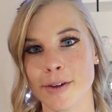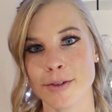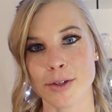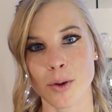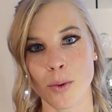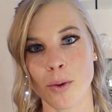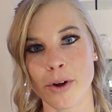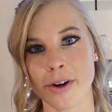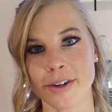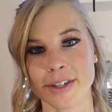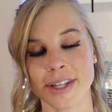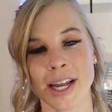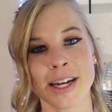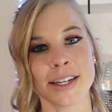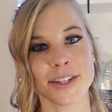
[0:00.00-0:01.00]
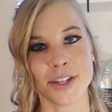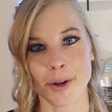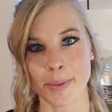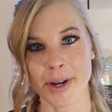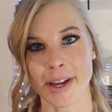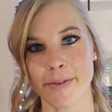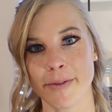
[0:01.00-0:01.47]
those orders that so
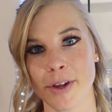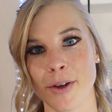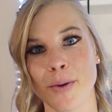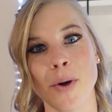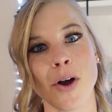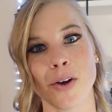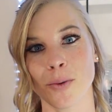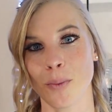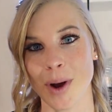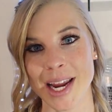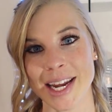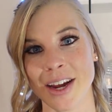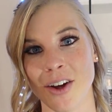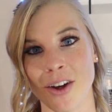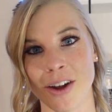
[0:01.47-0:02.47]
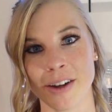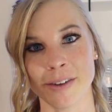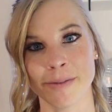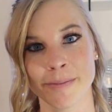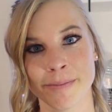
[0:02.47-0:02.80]
many of you are waiting on.